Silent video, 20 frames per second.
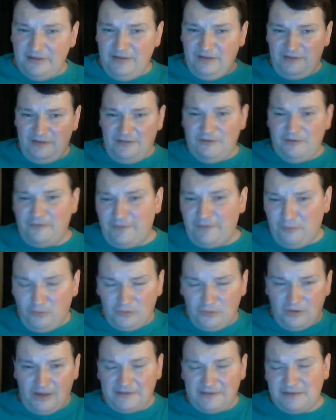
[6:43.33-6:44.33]
that old
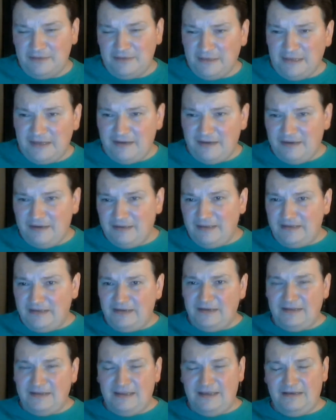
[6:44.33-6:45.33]
content again and again
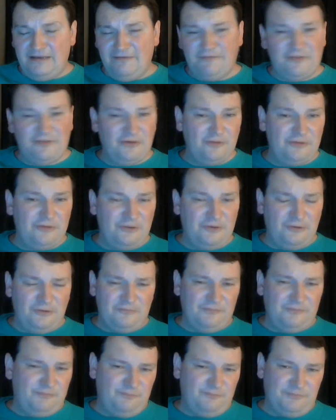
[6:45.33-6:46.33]
and again if they're,
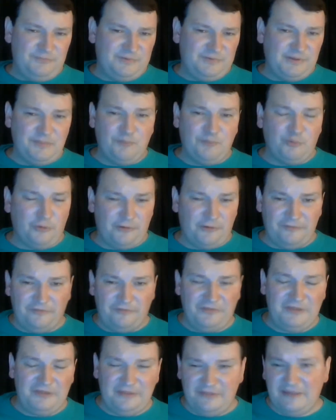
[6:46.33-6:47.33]
say, bored of
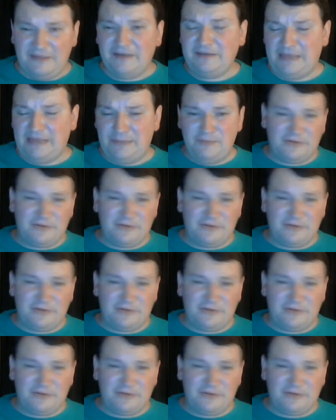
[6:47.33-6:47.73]
the end game.